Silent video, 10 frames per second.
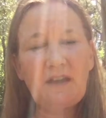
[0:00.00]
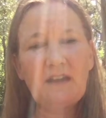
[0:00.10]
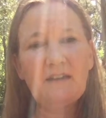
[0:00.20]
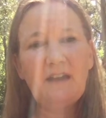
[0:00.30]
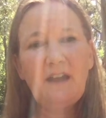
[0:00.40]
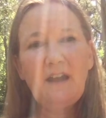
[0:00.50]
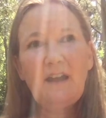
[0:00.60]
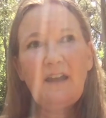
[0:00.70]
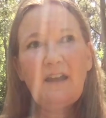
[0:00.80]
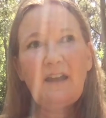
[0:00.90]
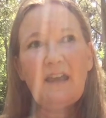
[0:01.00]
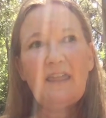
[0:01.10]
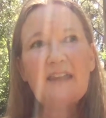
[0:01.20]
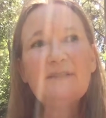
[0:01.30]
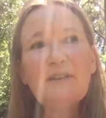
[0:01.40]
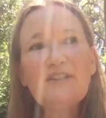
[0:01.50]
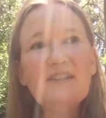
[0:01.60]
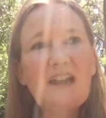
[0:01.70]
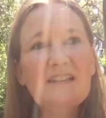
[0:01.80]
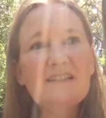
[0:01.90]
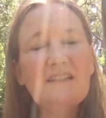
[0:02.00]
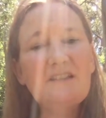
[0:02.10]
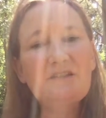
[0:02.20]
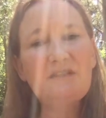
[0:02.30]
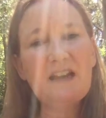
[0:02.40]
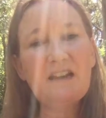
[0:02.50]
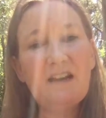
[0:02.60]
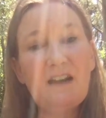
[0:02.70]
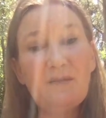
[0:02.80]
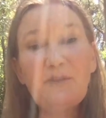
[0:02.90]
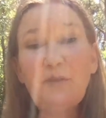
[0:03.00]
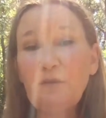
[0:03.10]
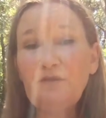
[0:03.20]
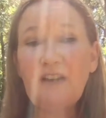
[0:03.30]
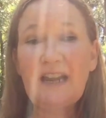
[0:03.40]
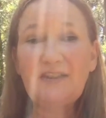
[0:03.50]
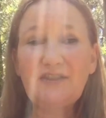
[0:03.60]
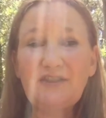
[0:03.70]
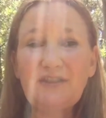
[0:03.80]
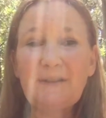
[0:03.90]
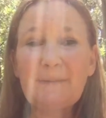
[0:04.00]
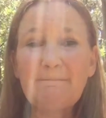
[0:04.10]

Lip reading: And they specialize in the arena of human relationship.